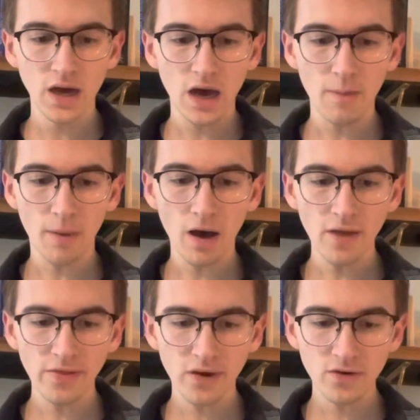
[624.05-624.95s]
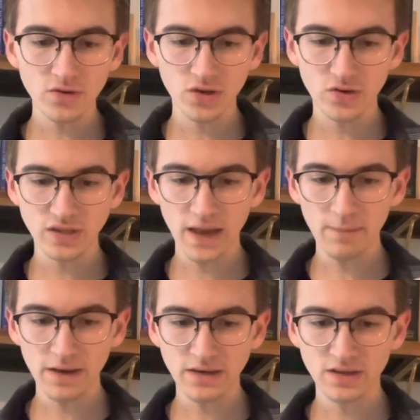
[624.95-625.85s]
upon those who
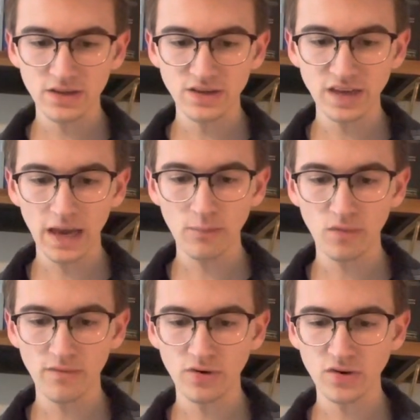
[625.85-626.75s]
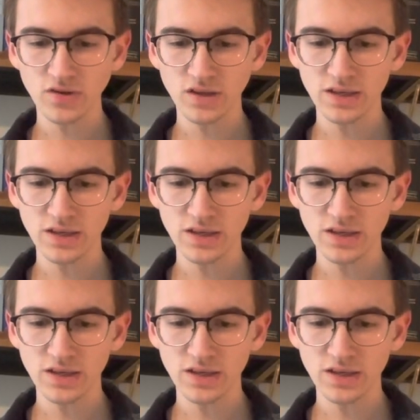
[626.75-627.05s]
step into the same rivers,